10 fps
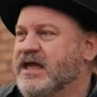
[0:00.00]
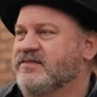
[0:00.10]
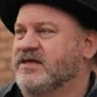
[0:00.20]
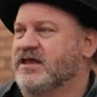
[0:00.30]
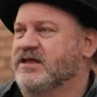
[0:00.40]

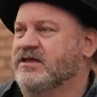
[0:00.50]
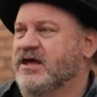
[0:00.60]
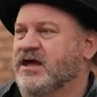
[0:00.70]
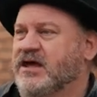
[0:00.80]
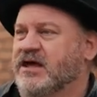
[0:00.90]
And then
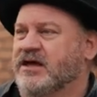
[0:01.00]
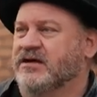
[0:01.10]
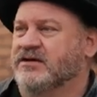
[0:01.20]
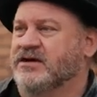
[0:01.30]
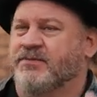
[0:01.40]

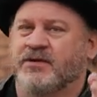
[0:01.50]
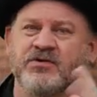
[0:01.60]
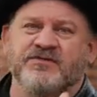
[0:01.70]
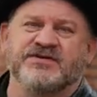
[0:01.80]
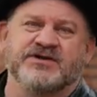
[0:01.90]
a couple
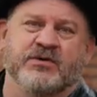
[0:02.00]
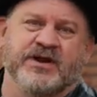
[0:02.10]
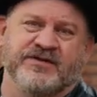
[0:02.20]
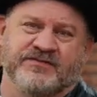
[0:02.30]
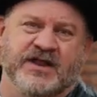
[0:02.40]
of movies
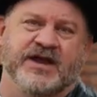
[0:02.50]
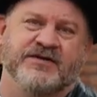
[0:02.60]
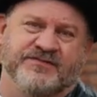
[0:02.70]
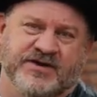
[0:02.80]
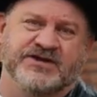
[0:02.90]
already
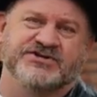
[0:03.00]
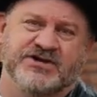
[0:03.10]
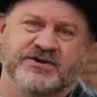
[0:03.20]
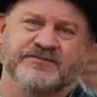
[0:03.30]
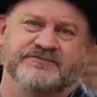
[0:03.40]
lined up for next
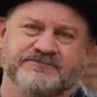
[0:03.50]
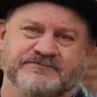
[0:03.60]
year.